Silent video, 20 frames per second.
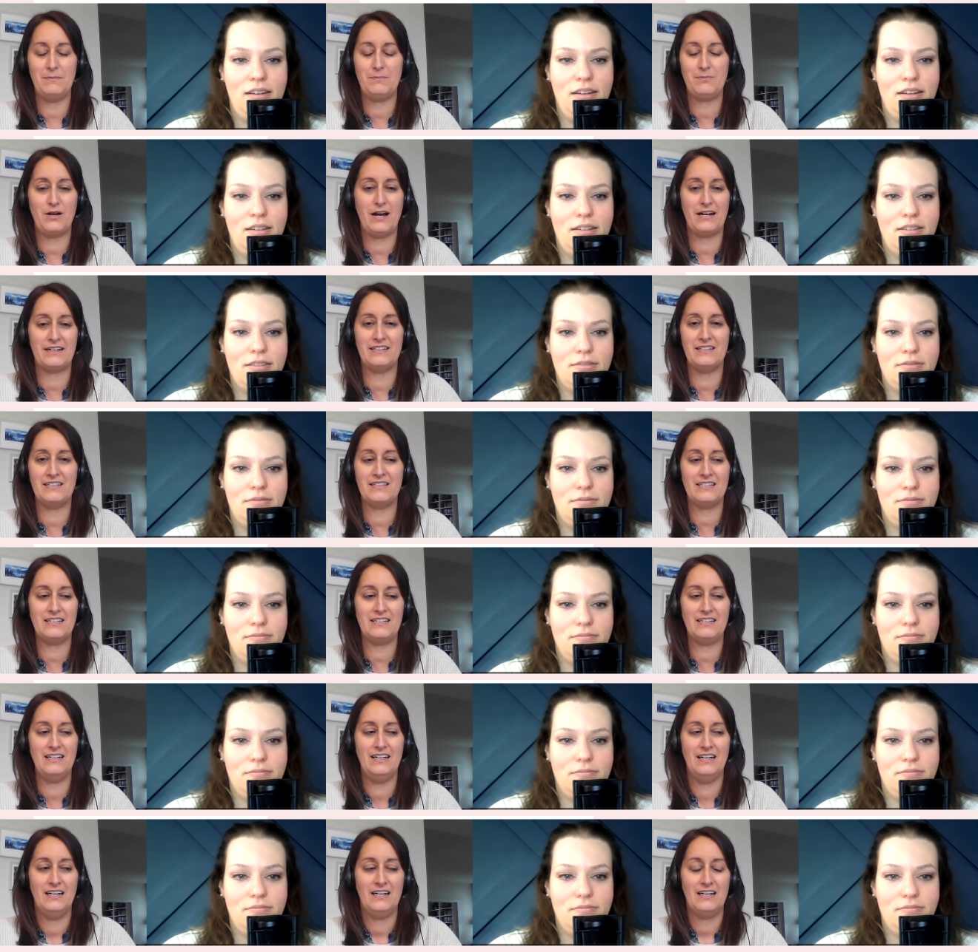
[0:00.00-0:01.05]

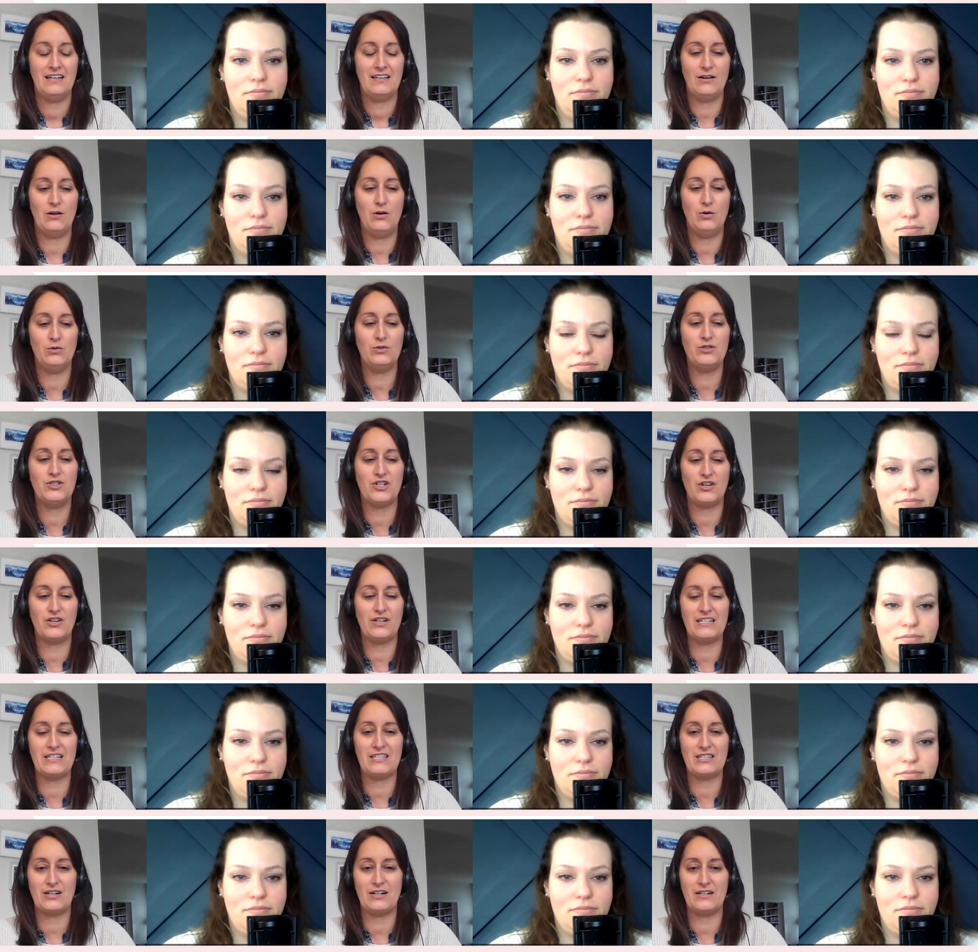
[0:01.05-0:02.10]
Speaker 1: pregnancy, the whole journey
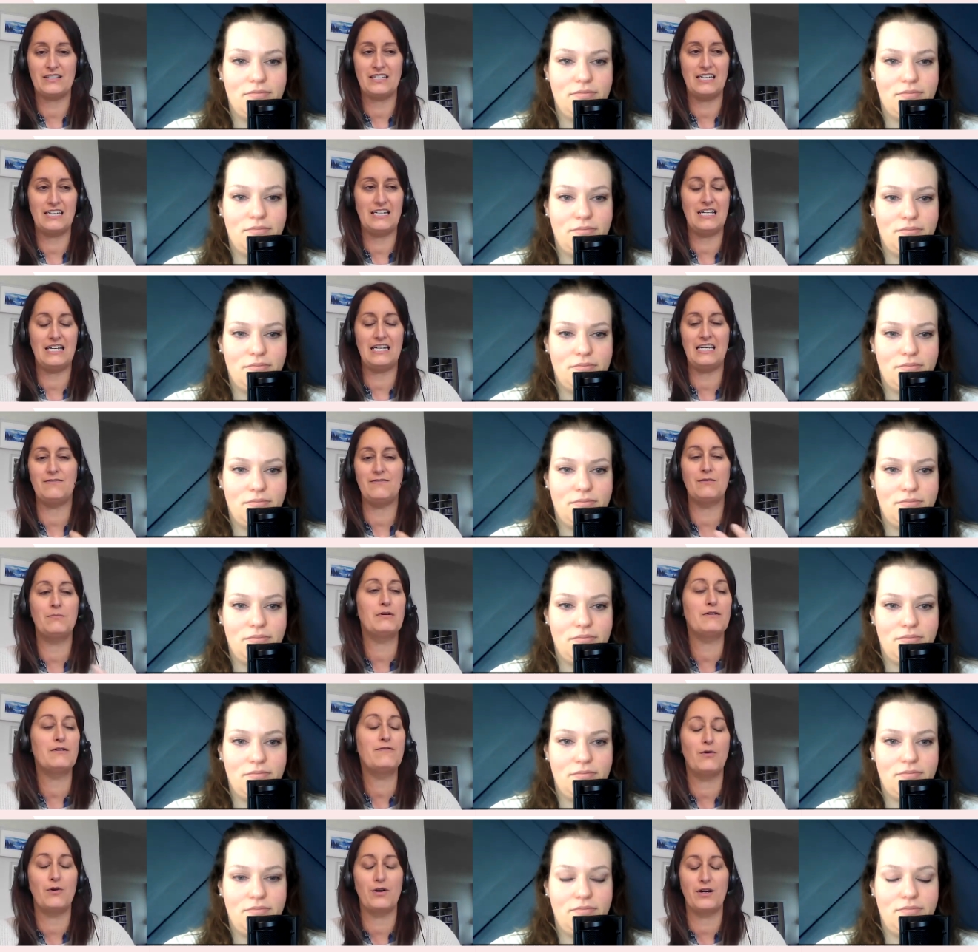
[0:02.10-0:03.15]
starts even
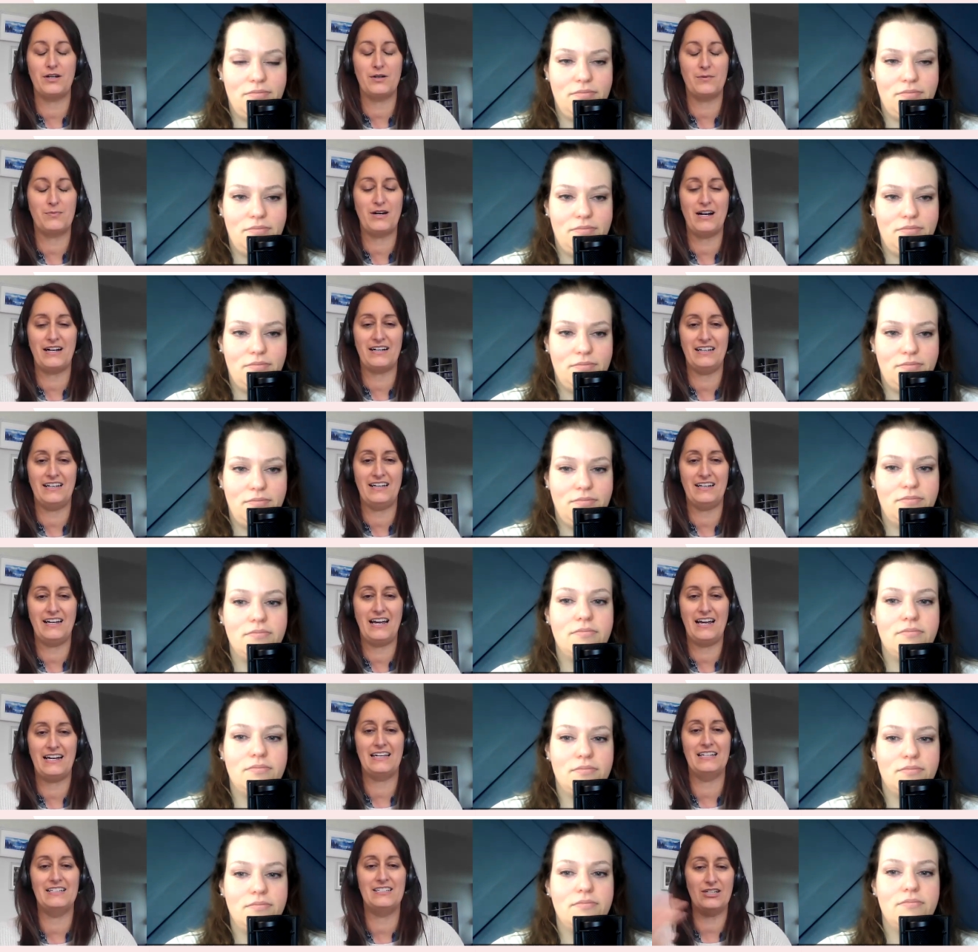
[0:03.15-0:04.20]
before you're pregnant
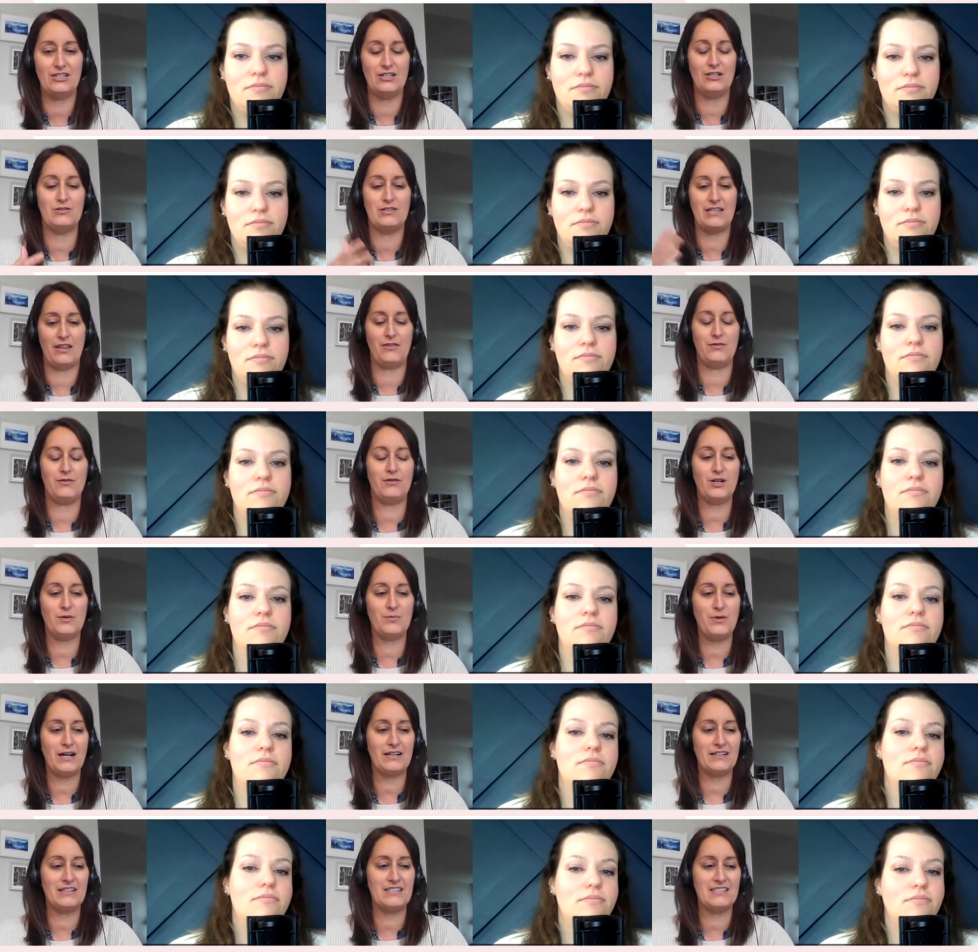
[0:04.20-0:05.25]
and continues then through your
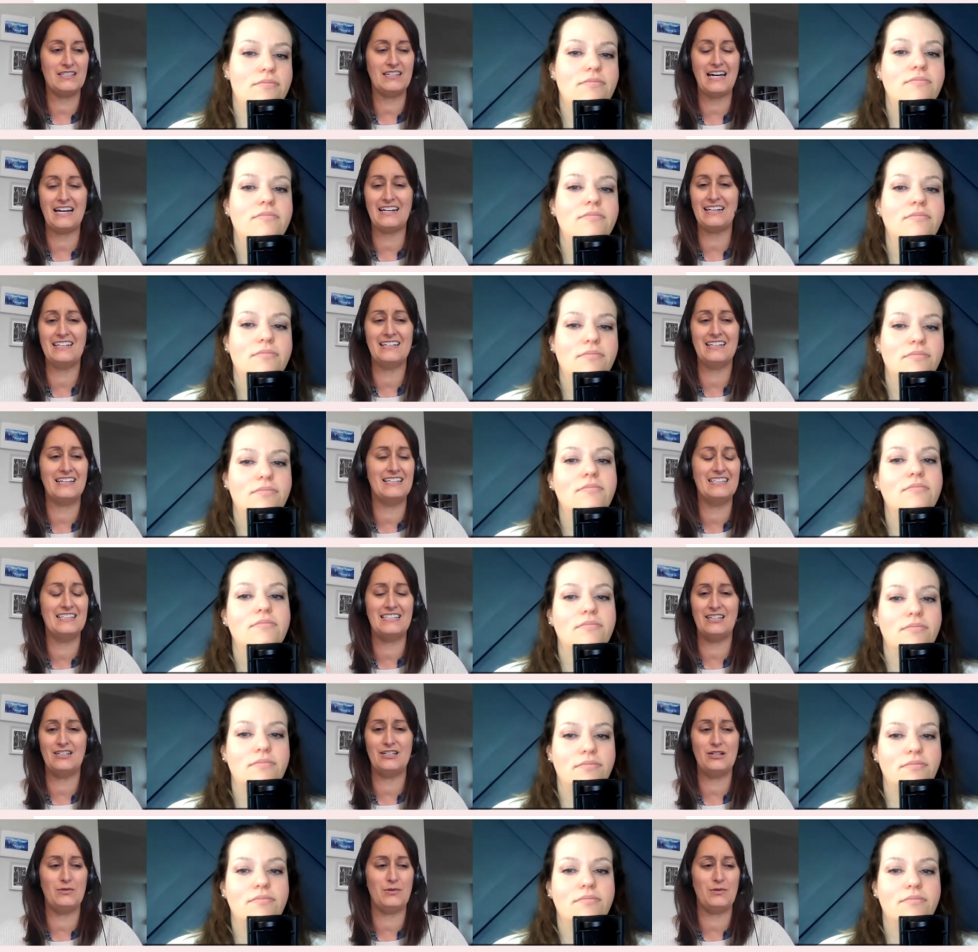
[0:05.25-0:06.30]
pregnancy and can
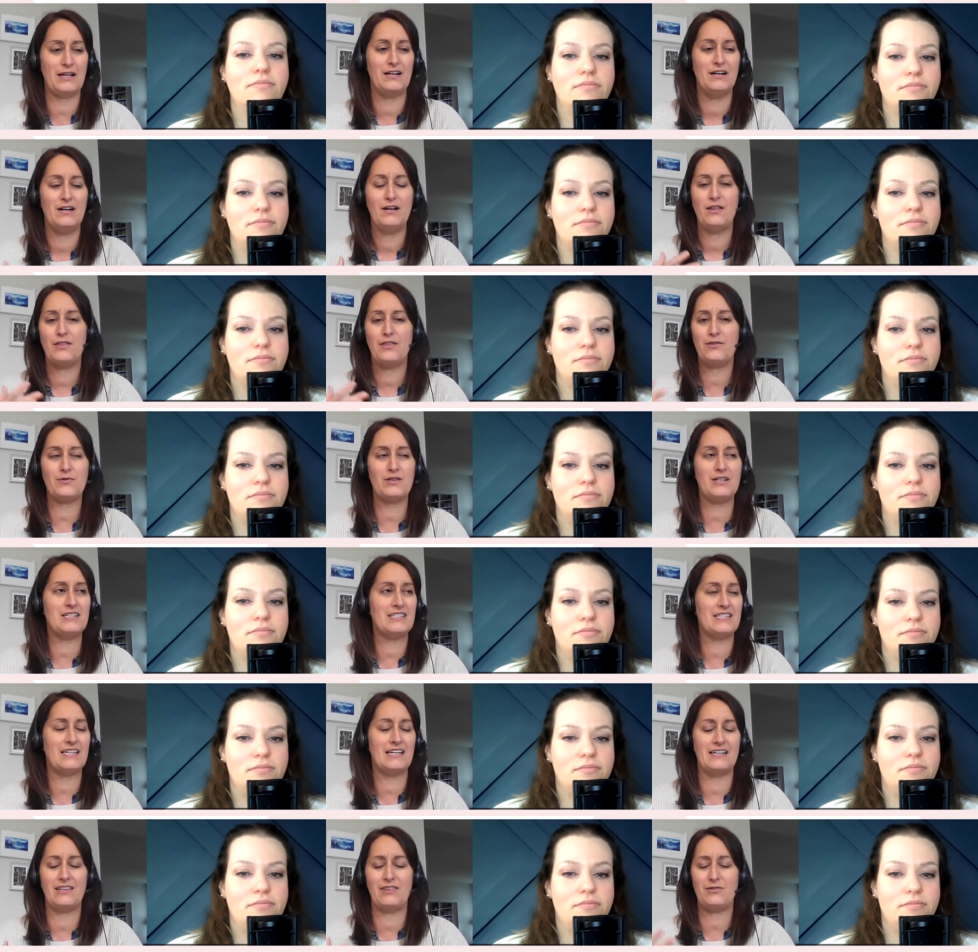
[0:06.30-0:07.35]
continue like 3,
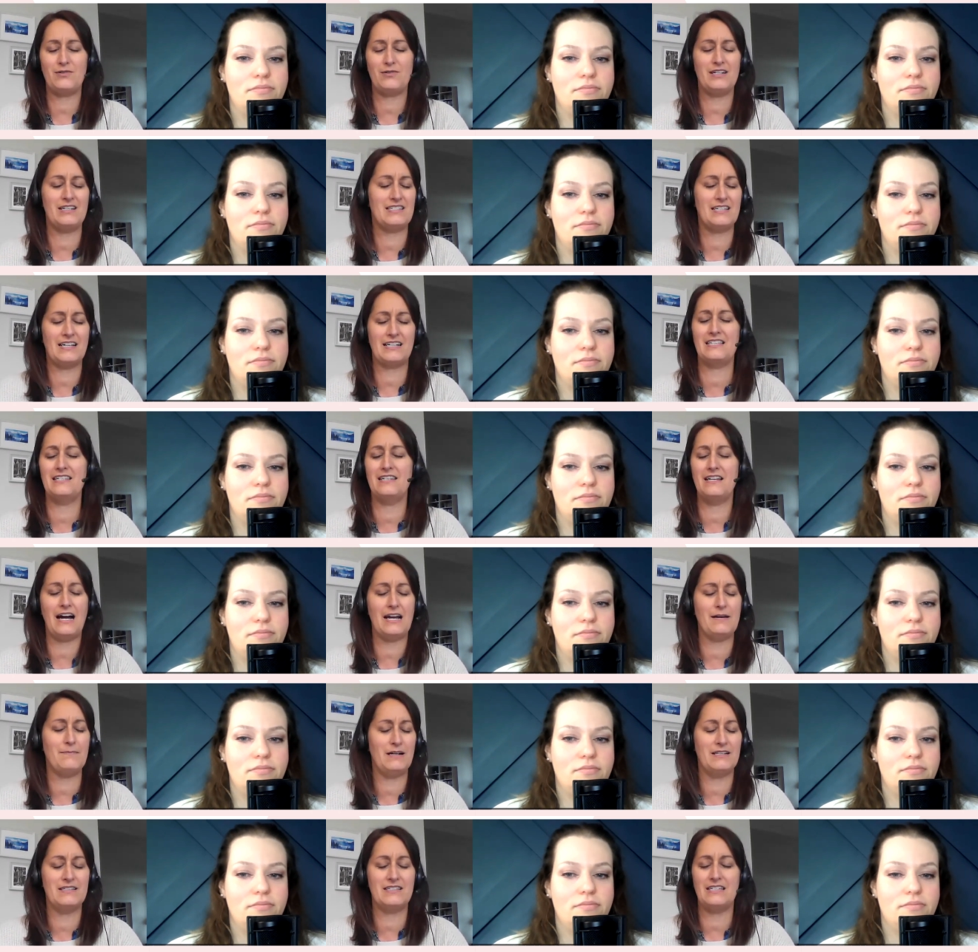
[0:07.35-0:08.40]
6,
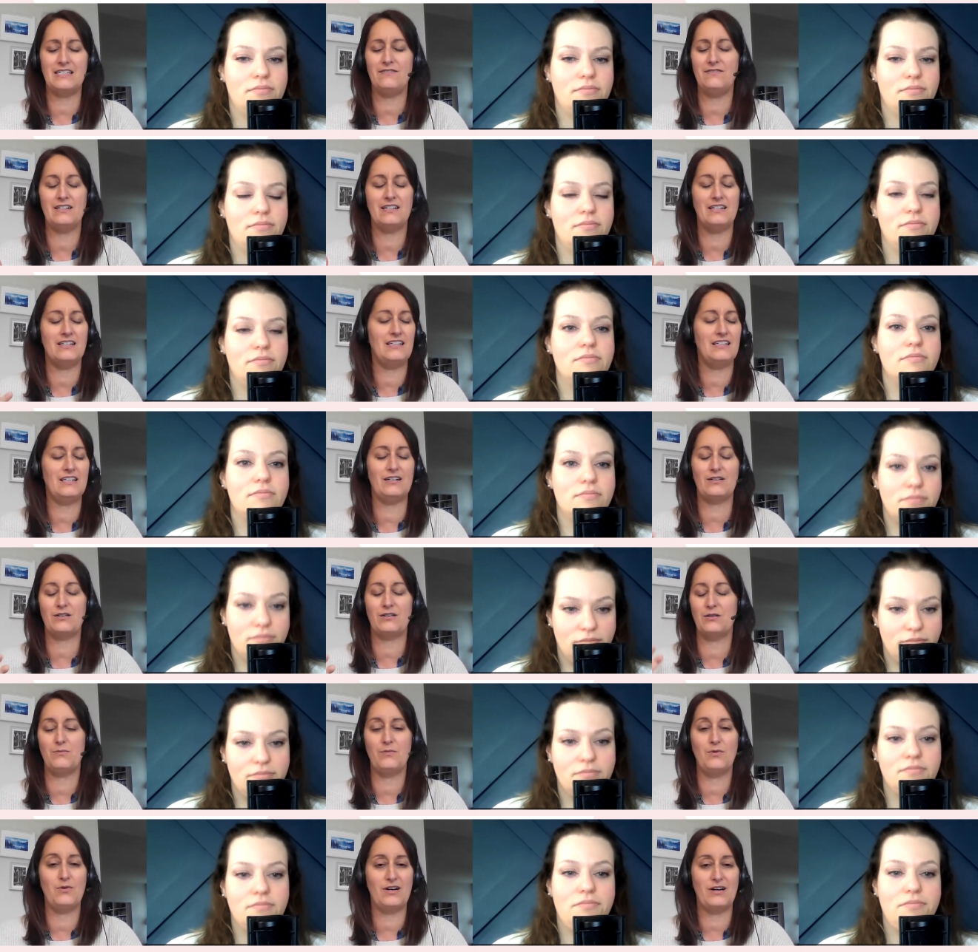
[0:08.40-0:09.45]
9 months, even a year or
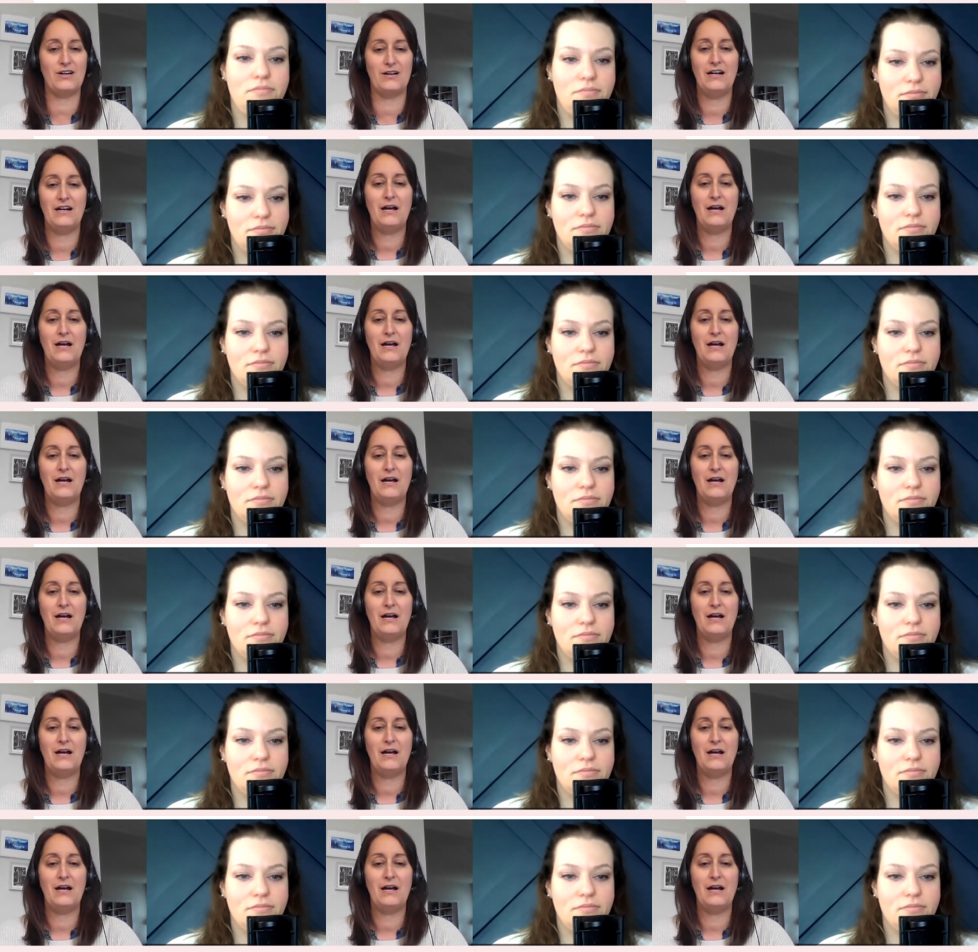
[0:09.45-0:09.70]
more